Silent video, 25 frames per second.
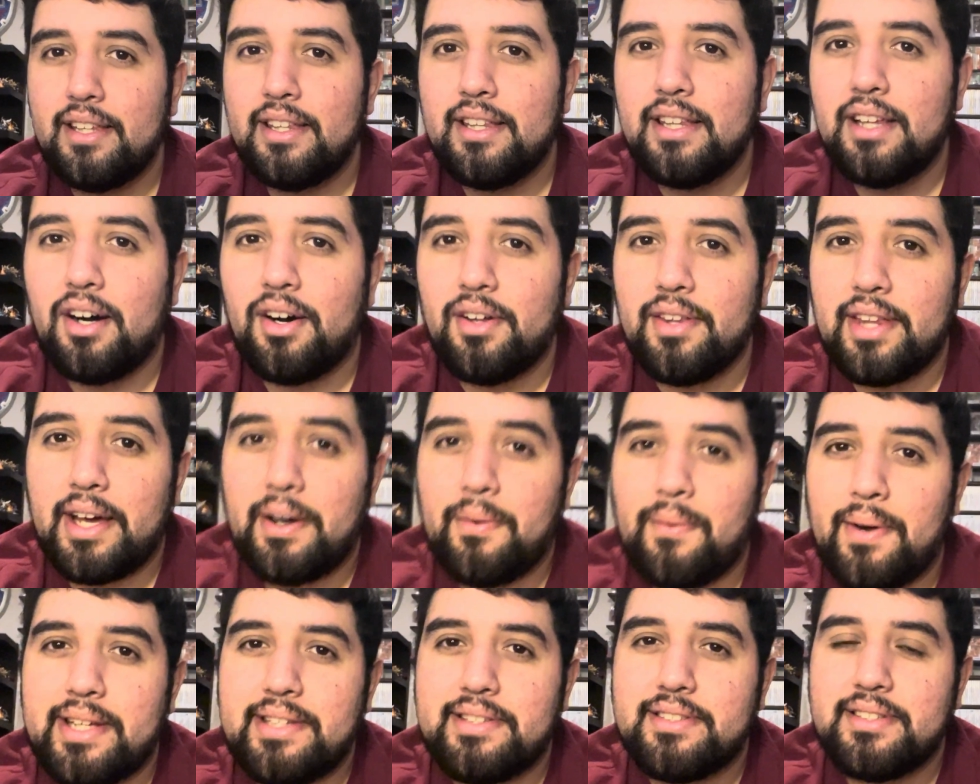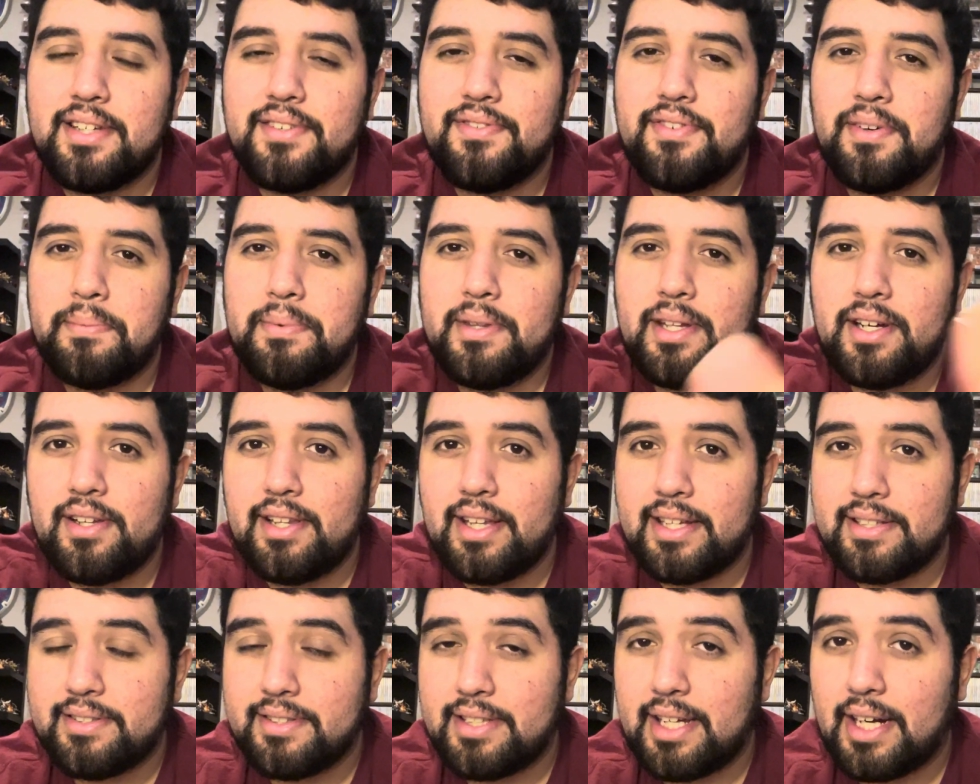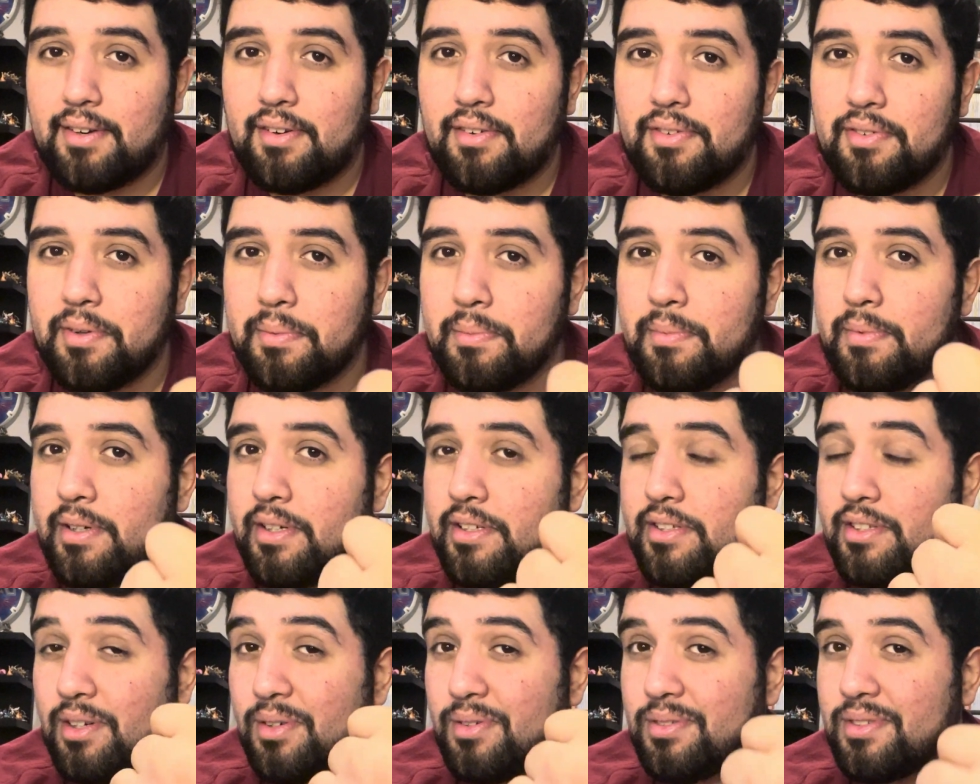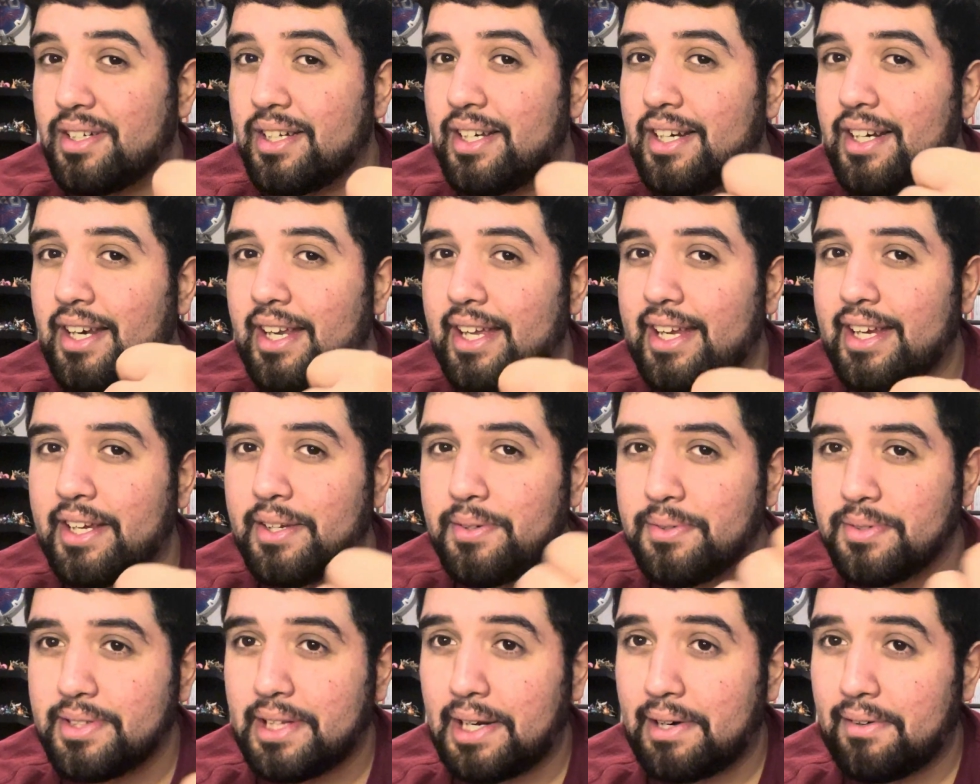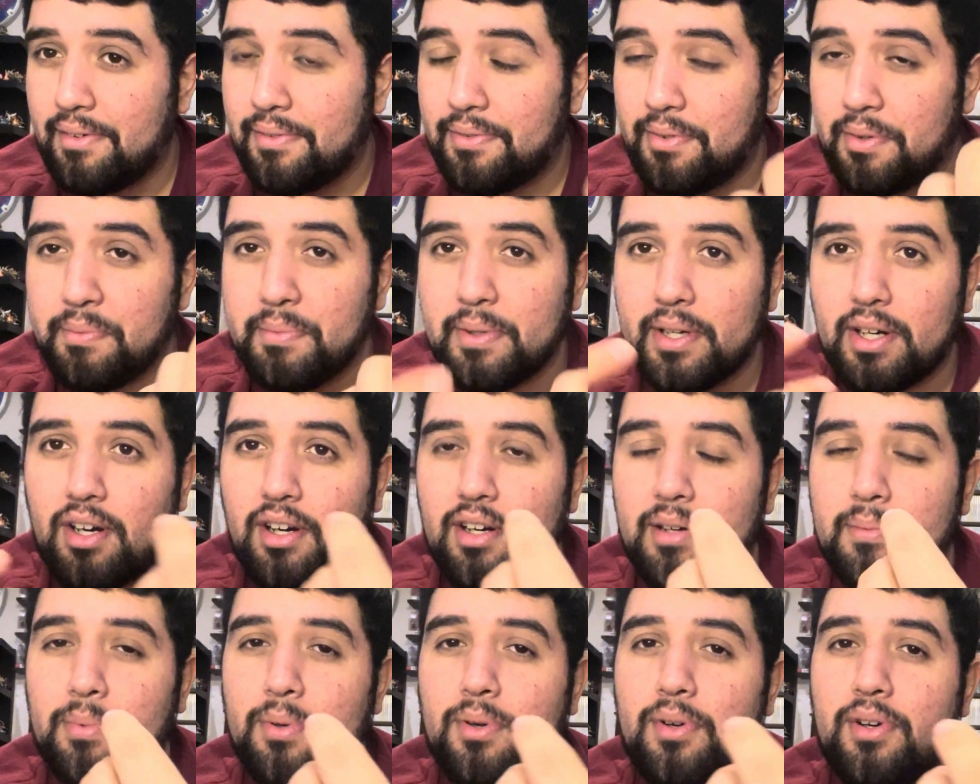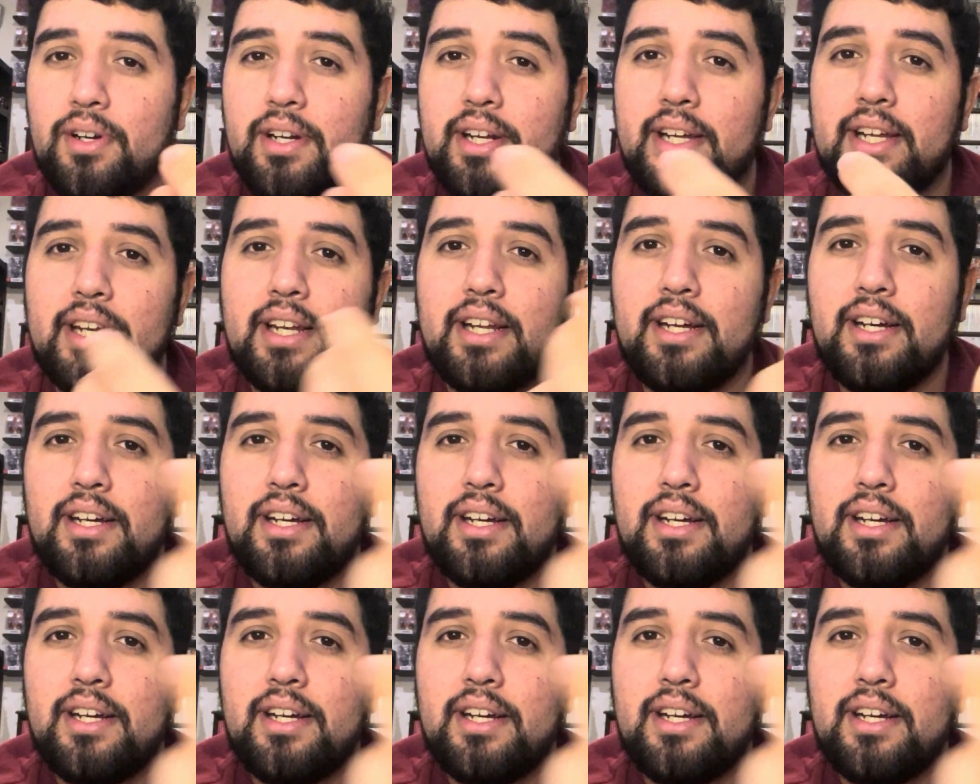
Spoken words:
all that white stuff up there, that's styrofoam. So I was gonna like use styrofoam and cardboard and,